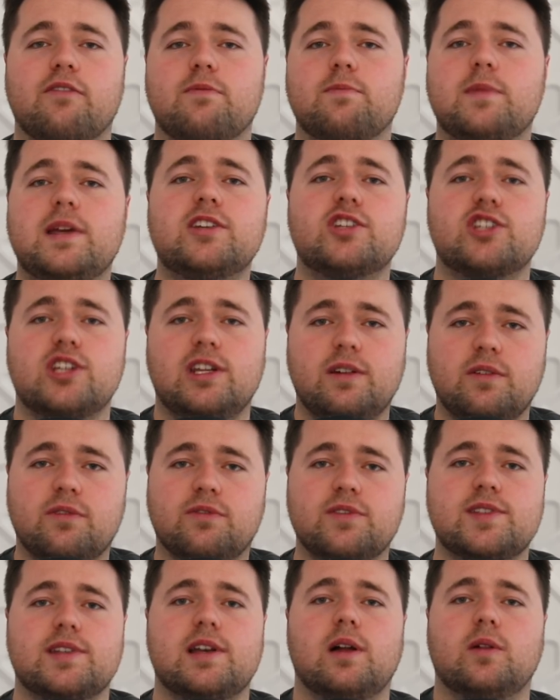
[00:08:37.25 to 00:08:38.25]
I've met Shannon
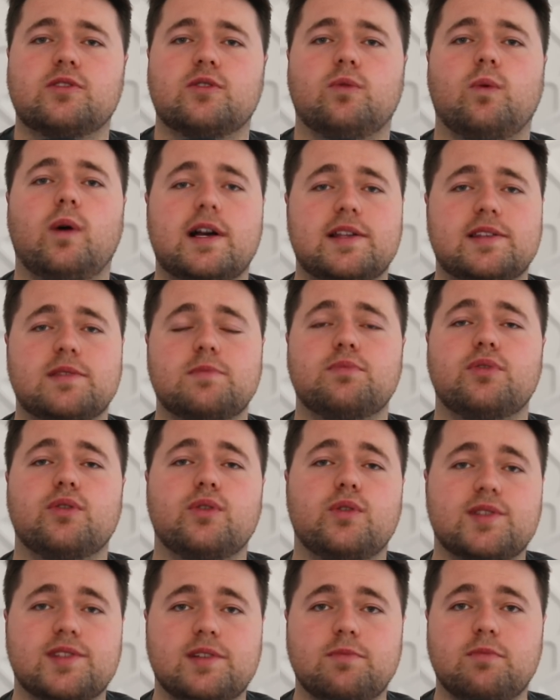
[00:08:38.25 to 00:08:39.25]
Frizell twice in
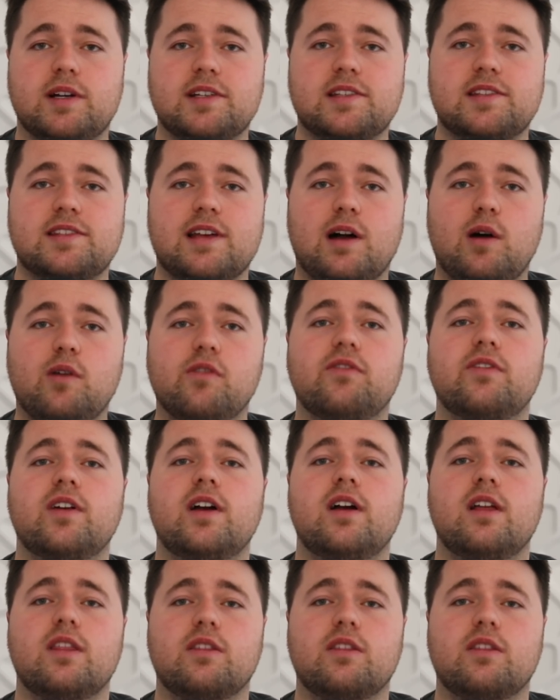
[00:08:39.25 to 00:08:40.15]
person myself.